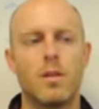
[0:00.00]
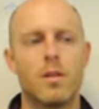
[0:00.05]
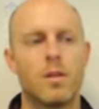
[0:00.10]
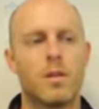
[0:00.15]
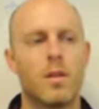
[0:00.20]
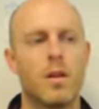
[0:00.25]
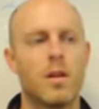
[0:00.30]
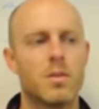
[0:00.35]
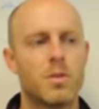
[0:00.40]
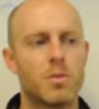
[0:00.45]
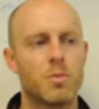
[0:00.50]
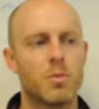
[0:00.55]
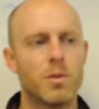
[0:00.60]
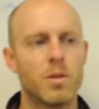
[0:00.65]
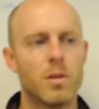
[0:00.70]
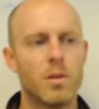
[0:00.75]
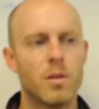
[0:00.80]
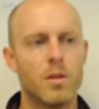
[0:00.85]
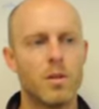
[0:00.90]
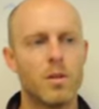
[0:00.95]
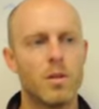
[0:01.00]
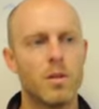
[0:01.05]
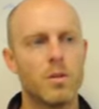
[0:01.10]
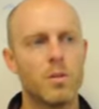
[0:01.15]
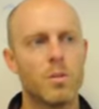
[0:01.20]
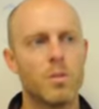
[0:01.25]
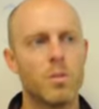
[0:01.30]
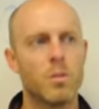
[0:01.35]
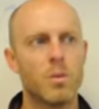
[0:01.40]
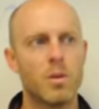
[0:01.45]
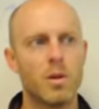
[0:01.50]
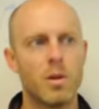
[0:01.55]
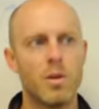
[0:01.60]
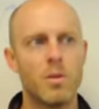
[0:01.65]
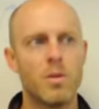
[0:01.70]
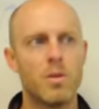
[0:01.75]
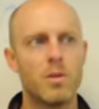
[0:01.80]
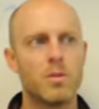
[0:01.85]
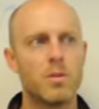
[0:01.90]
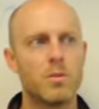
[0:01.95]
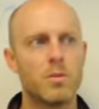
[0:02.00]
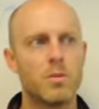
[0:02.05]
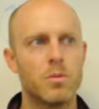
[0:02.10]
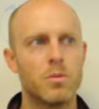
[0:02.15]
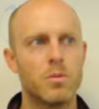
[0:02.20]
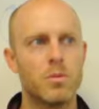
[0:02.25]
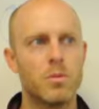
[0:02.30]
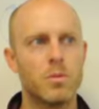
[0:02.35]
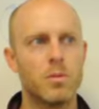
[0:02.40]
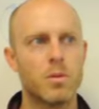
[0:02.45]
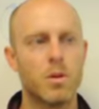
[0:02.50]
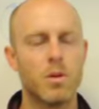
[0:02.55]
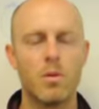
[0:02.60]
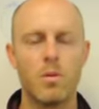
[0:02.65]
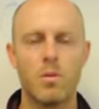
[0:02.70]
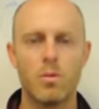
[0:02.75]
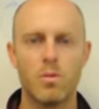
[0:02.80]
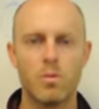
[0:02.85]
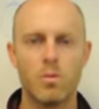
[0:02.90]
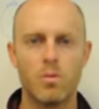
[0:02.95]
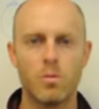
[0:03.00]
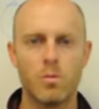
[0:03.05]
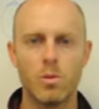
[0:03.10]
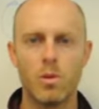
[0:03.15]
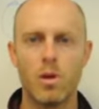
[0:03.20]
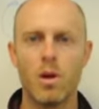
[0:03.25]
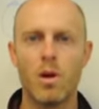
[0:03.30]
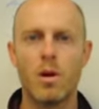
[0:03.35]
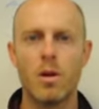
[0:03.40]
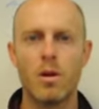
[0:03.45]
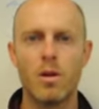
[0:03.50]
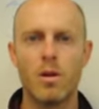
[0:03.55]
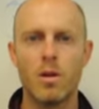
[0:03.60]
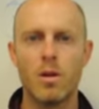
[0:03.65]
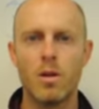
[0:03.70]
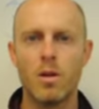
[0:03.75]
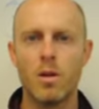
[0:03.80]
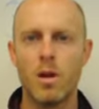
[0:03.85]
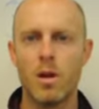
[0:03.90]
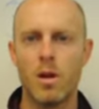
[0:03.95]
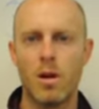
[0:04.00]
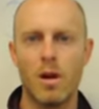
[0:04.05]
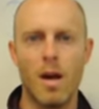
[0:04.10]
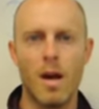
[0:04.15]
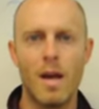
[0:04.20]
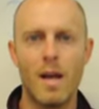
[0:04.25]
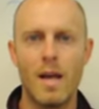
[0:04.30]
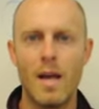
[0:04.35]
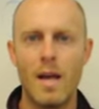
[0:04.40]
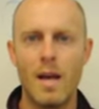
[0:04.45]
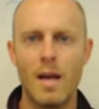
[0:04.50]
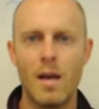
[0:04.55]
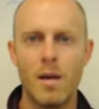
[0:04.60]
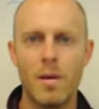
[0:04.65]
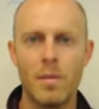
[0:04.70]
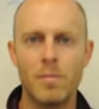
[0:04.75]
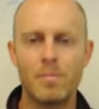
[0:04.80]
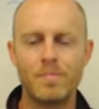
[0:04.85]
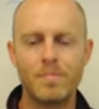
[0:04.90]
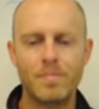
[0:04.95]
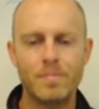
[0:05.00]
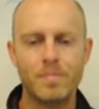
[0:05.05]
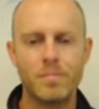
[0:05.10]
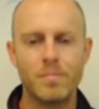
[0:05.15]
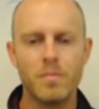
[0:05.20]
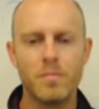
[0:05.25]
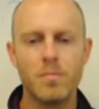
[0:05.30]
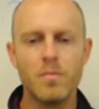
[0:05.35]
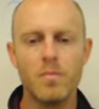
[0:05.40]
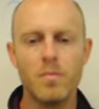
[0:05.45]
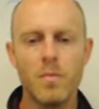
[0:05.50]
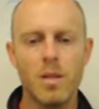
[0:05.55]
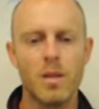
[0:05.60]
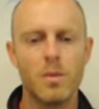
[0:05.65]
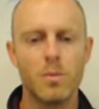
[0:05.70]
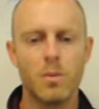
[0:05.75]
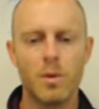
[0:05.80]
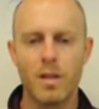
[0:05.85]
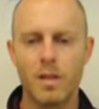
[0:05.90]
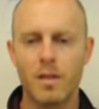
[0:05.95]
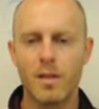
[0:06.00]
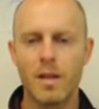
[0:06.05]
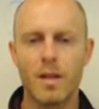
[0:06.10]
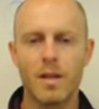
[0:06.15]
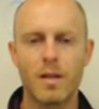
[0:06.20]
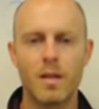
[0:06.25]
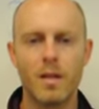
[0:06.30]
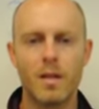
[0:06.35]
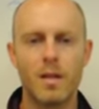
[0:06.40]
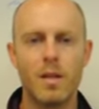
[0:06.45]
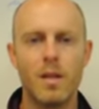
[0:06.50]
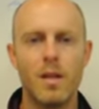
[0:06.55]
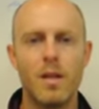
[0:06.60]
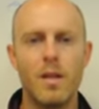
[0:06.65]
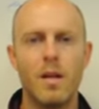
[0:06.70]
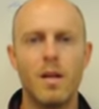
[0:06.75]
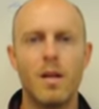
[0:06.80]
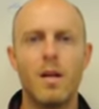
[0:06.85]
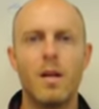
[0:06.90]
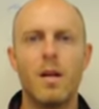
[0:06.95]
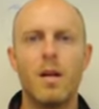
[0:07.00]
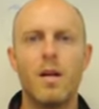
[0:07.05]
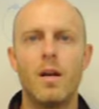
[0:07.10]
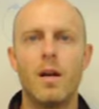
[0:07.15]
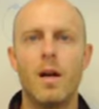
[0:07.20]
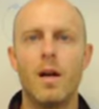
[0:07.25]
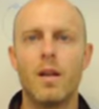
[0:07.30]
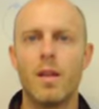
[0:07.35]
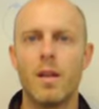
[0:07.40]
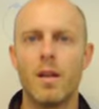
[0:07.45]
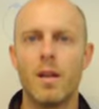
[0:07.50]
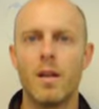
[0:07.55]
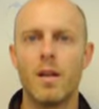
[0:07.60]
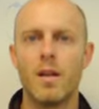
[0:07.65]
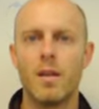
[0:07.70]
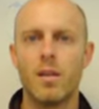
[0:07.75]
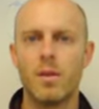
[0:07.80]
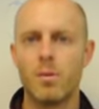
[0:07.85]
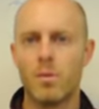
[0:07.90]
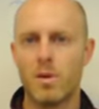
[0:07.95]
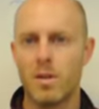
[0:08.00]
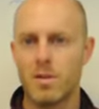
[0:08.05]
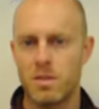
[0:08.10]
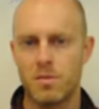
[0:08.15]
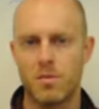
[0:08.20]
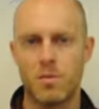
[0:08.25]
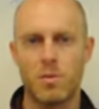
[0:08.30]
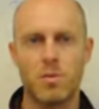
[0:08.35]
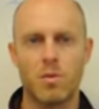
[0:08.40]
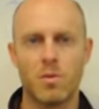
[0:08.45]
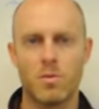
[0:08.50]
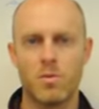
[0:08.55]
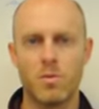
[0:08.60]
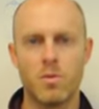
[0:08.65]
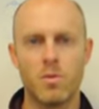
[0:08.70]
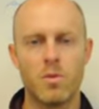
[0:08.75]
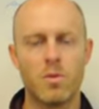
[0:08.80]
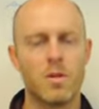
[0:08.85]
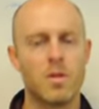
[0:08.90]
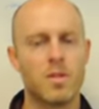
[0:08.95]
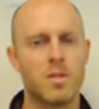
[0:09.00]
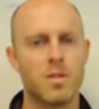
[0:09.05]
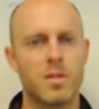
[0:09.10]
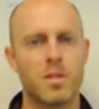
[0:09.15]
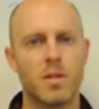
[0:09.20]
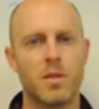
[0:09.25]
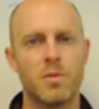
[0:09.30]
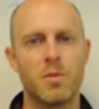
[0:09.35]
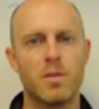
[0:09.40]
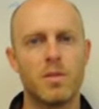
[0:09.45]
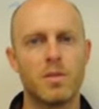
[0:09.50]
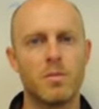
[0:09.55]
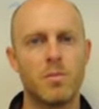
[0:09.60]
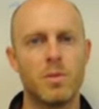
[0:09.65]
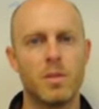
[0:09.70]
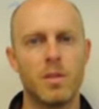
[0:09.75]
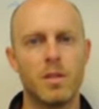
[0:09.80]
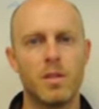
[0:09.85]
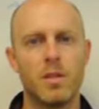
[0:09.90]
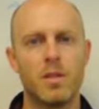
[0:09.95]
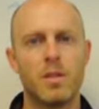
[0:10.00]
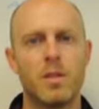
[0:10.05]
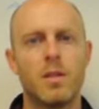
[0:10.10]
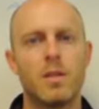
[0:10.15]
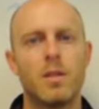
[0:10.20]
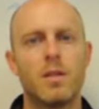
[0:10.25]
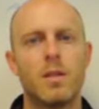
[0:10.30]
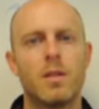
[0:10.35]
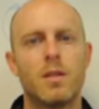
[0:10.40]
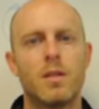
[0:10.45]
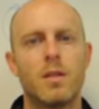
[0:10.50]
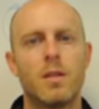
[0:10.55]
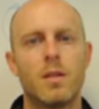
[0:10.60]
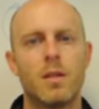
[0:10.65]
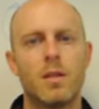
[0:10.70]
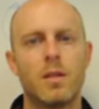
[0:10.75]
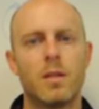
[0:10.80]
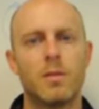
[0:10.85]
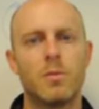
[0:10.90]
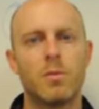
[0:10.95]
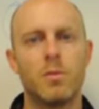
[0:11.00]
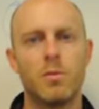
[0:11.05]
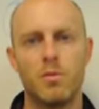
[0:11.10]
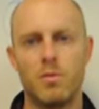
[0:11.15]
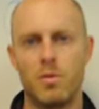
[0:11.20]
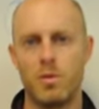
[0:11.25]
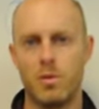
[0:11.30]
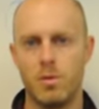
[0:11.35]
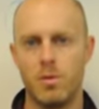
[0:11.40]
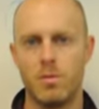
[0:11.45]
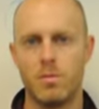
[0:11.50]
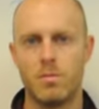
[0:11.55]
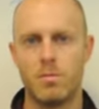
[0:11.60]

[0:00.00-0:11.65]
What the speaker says: that's when we're going to go real hard on our IA, and we'll get that in, and then the rest of quarter 4 is just going to be review.